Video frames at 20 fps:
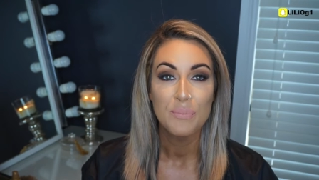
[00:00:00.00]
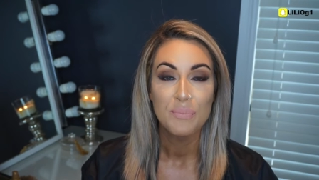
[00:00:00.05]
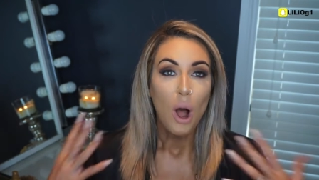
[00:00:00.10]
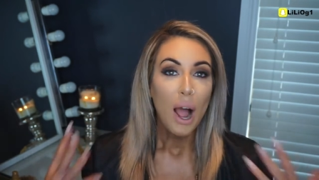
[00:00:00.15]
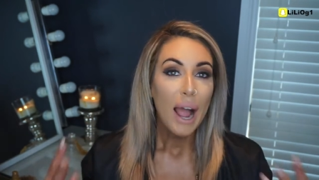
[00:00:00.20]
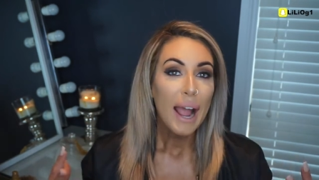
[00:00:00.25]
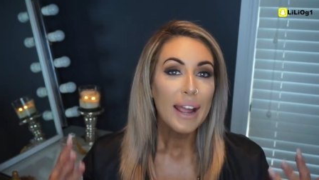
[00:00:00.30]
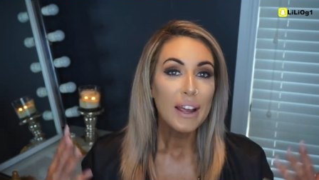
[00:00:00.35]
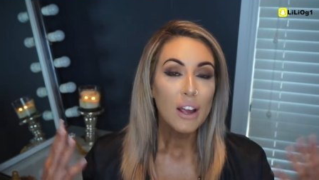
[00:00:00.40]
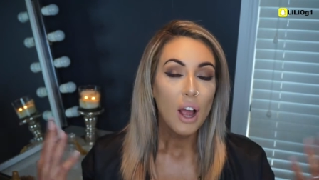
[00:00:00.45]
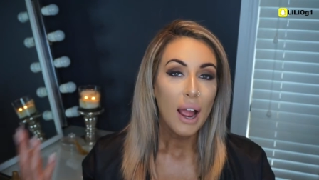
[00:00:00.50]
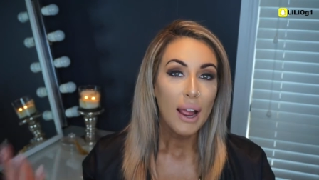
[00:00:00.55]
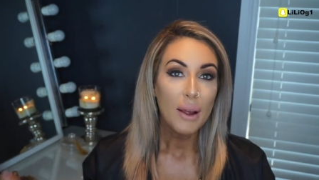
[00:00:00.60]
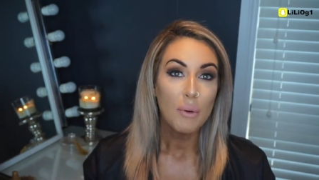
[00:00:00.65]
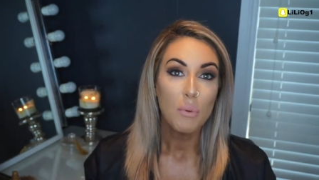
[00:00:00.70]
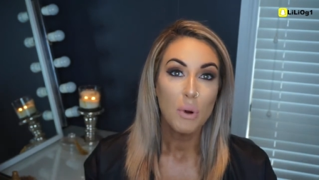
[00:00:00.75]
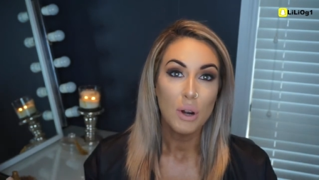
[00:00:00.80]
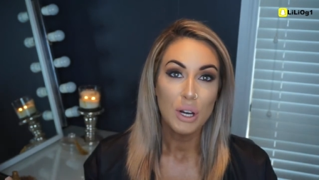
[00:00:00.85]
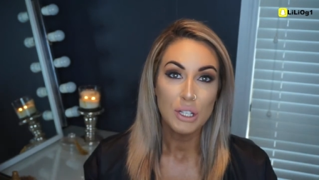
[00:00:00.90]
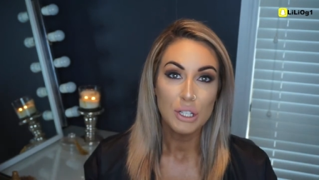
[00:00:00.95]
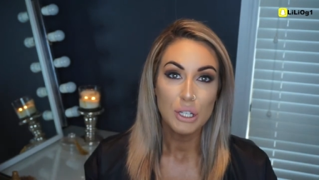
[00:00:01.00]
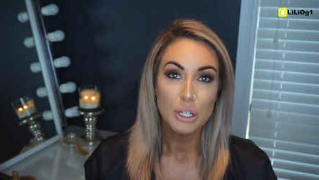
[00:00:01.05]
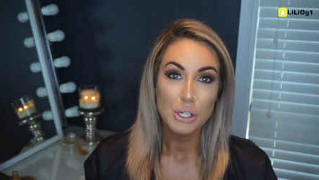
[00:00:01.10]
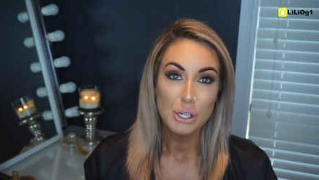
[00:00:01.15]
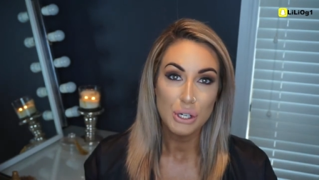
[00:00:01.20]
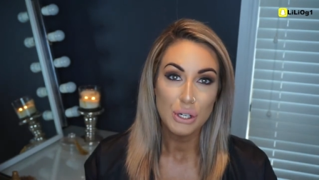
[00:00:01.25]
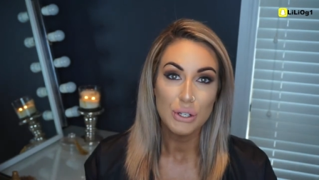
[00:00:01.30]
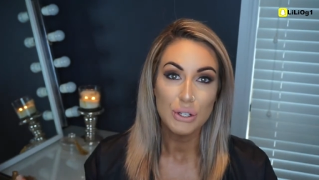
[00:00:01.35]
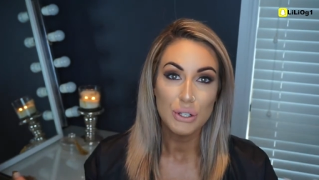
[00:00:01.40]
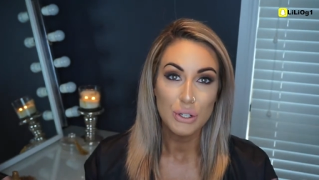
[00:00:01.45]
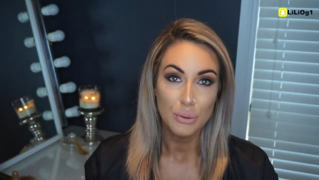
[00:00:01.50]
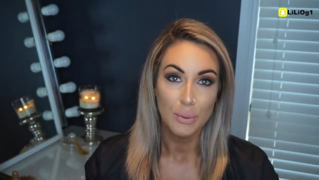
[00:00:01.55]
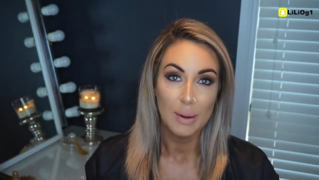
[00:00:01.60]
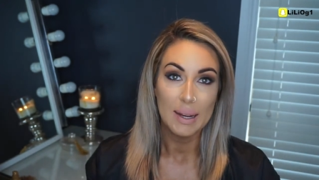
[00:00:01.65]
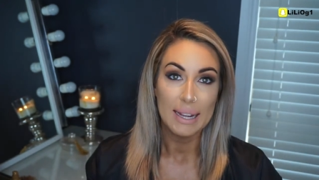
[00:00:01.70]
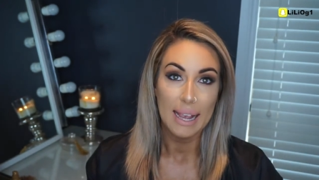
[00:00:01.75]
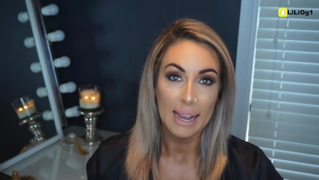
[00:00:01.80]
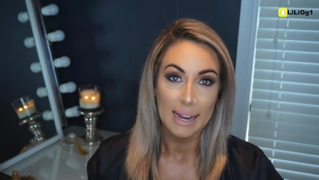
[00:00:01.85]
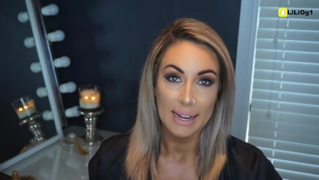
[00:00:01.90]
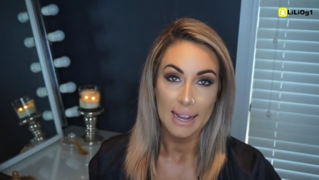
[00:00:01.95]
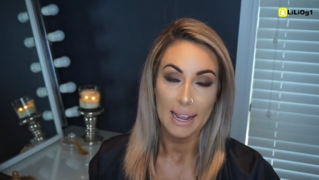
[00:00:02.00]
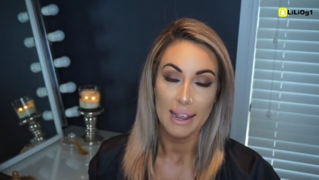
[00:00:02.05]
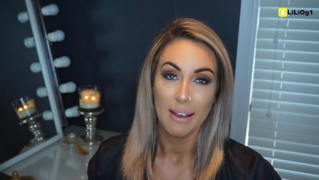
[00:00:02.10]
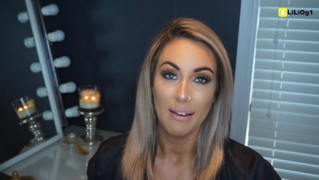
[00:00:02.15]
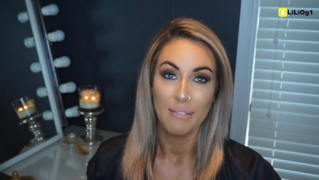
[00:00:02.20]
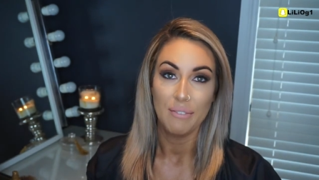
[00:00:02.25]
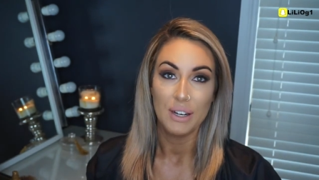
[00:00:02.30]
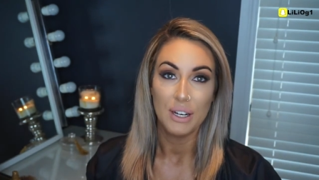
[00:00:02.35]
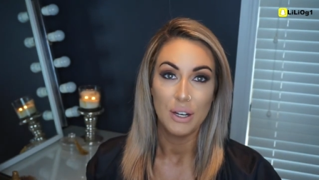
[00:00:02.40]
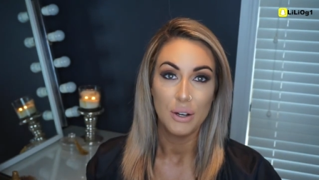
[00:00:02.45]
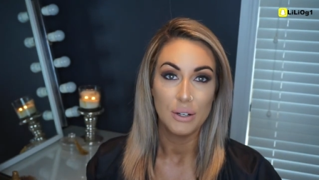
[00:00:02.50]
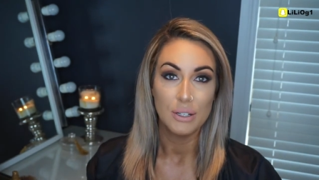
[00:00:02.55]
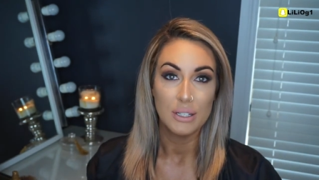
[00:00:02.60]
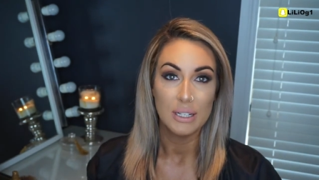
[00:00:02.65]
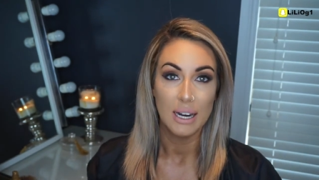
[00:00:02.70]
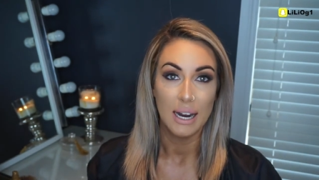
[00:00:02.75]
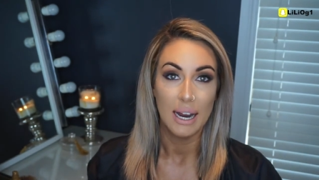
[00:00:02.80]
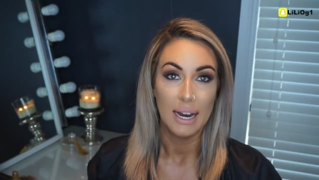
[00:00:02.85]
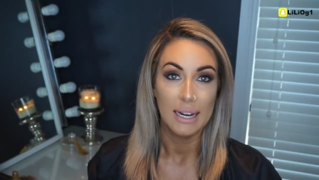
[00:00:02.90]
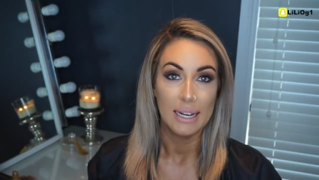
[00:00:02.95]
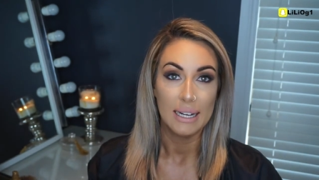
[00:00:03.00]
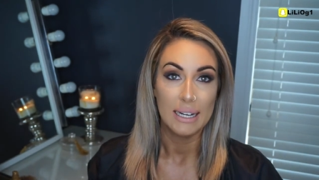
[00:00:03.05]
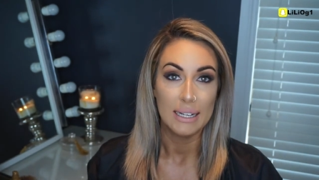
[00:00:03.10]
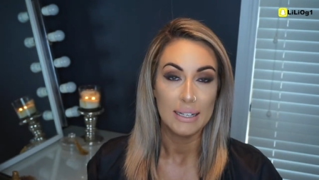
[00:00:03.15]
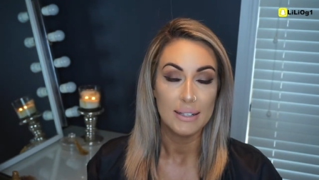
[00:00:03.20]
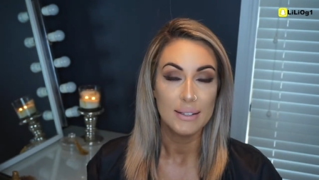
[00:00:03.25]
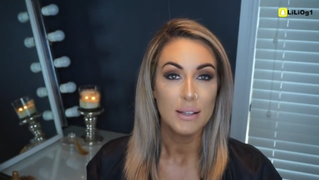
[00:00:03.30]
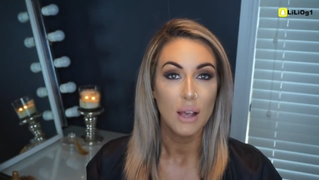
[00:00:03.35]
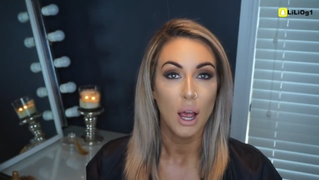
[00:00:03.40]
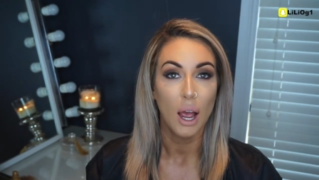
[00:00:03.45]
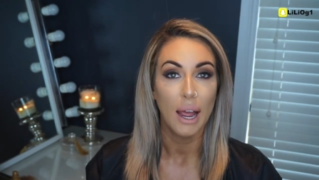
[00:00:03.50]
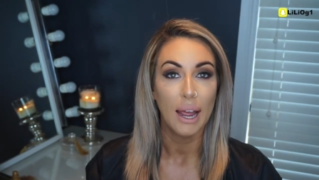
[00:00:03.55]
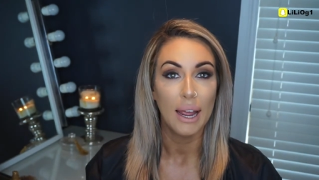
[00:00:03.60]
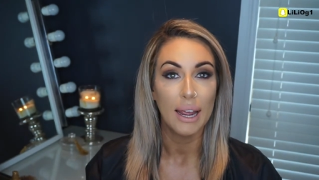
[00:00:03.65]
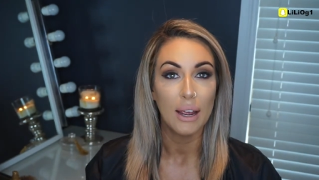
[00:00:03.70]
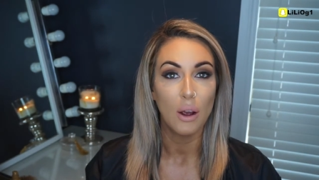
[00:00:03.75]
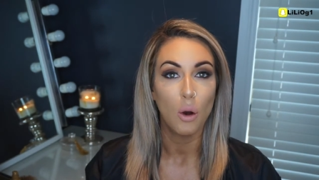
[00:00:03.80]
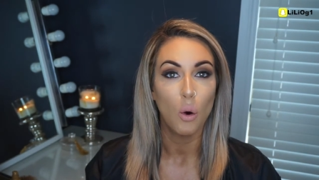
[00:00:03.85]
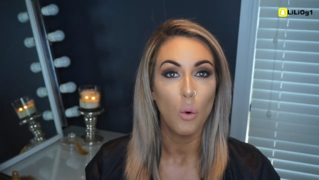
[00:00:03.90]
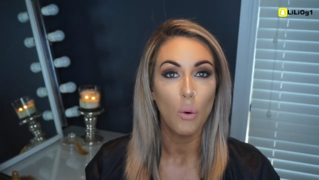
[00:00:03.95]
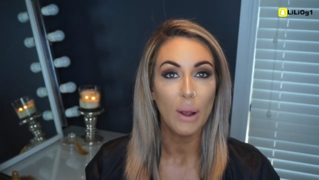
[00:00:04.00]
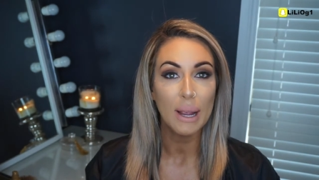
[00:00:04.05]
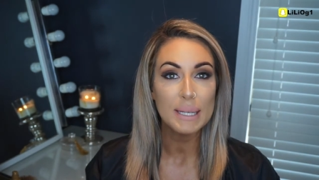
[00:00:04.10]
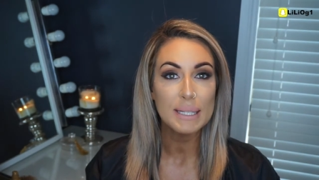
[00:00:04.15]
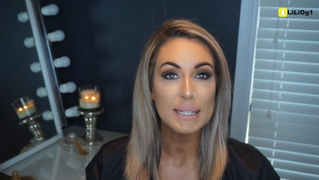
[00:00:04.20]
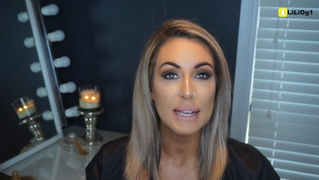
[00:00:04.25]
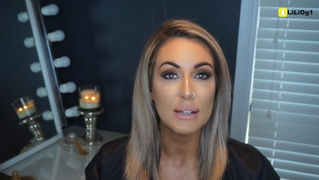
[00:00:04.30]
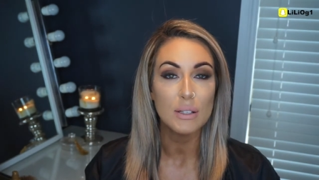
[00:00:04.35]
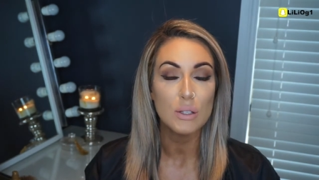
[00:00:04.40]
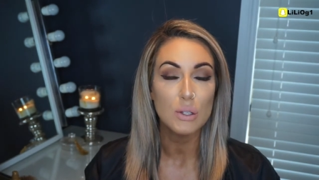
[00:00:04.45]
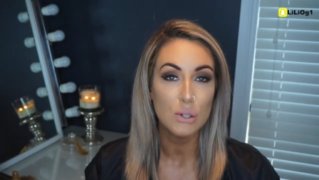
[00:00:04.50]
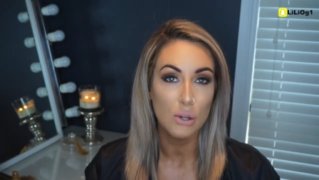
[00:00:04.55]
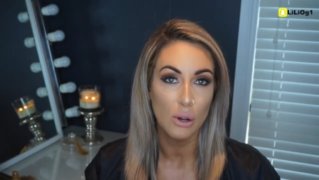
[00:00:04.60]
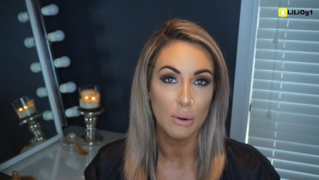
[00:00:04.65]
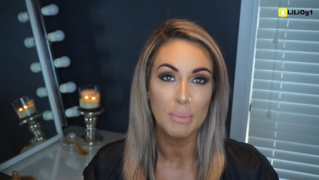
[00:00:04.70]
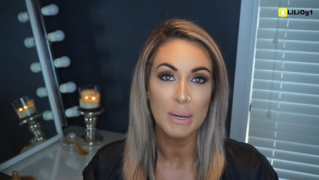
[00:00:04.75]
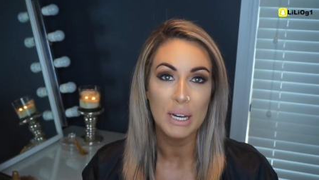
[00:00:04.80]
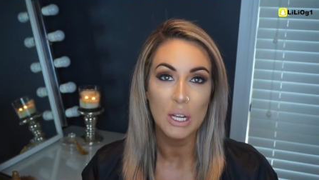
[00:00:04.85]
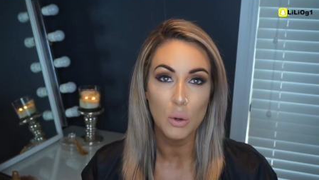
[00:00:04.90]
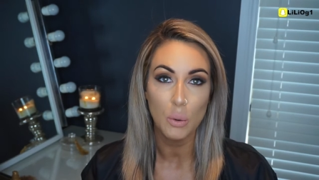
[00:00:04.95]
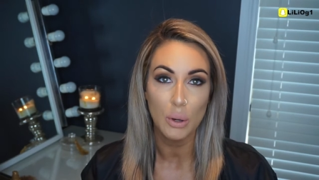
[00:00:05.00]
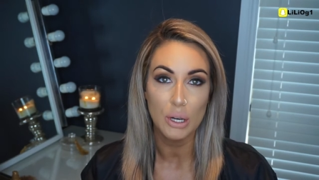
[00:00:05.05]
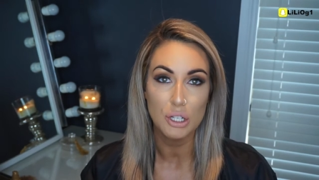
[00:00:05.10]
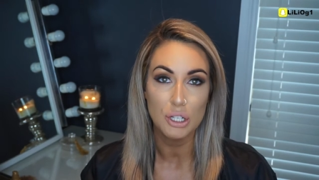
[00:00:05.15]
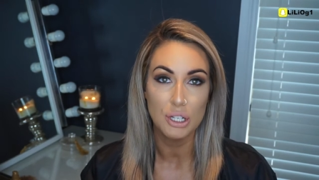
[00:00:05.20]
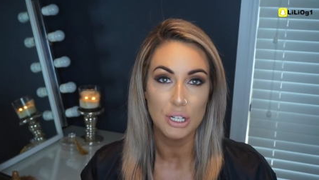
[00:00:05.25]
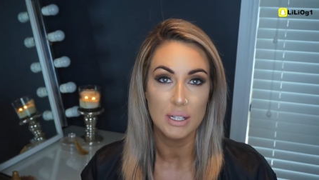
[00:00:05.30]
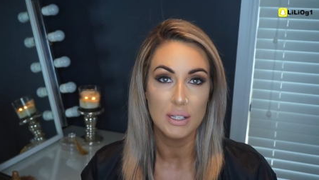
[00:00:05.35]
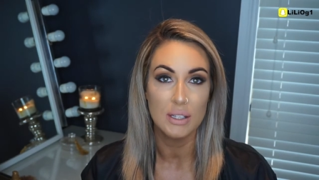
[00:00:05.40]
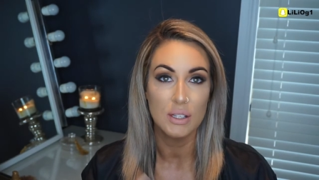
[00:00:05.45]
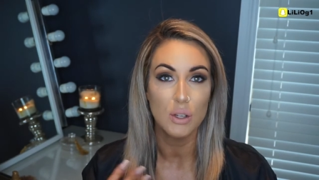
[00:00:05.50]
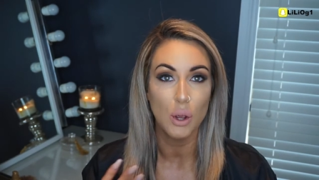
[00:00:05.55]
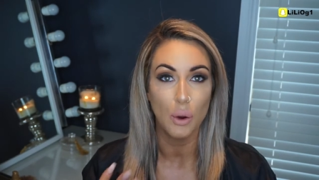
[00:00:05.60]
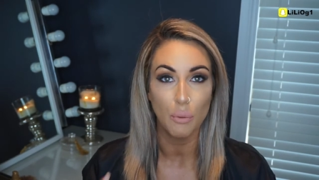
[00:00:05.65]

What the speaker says: Why I wanted to choose doing a hair video today is I always get so many questions